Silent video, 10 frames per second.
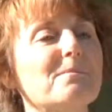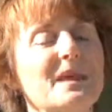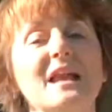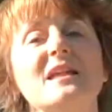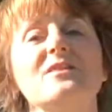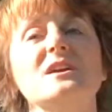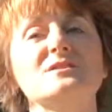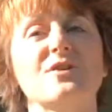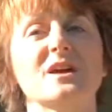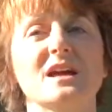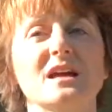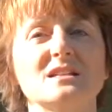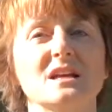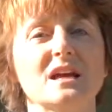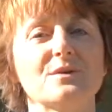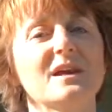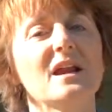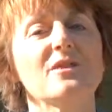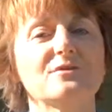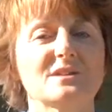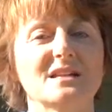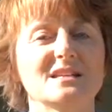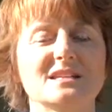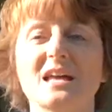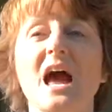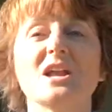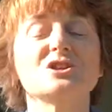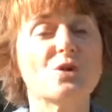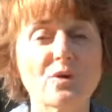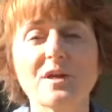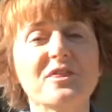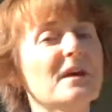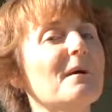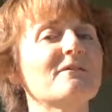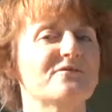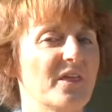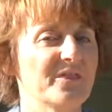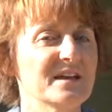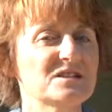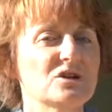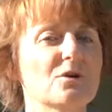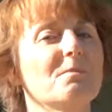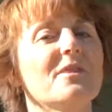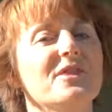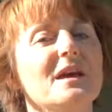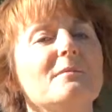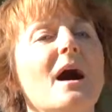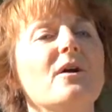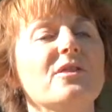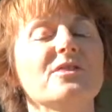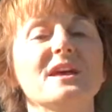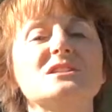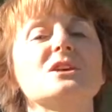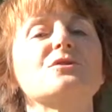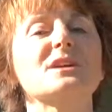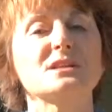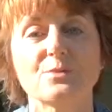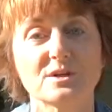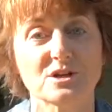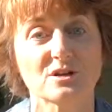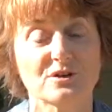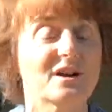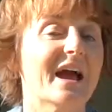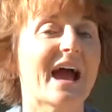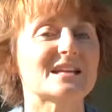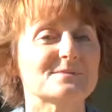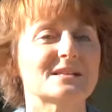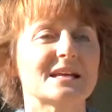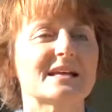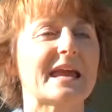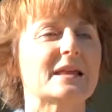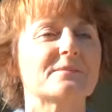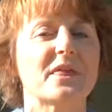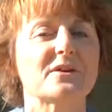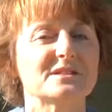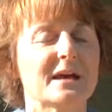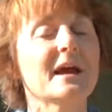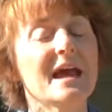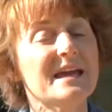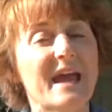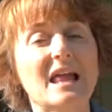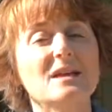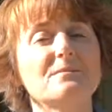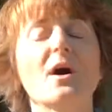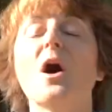planning things for our kids and creating those ideas, don't only think about fun things to do, but think about things that your kids want to learn. I asked my son Caleb the other day, Caleb,